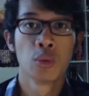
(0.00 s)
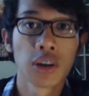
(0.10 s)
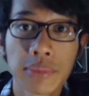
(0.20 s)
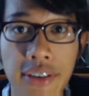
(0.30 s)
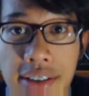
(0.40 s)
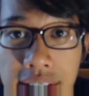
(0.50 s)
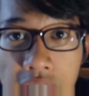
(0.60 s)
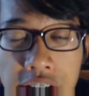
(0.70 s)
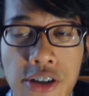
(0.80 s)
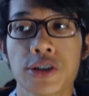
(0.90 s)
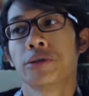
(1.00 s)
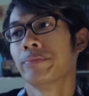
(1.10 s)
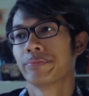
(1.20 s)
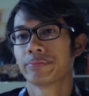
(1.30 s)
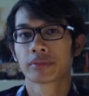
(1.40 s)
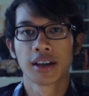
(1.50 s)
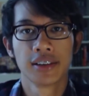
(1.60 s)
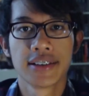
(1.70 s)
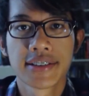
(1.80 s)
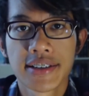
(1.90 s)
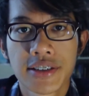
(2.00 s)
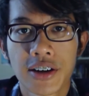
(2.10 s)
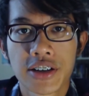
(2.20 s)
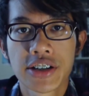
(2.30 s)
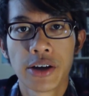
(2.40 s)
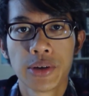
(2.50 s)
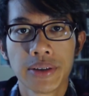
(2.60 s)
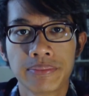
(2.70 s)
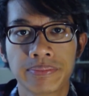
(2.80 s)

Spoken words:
Welcome to the SciShow. Let's get started, shall we?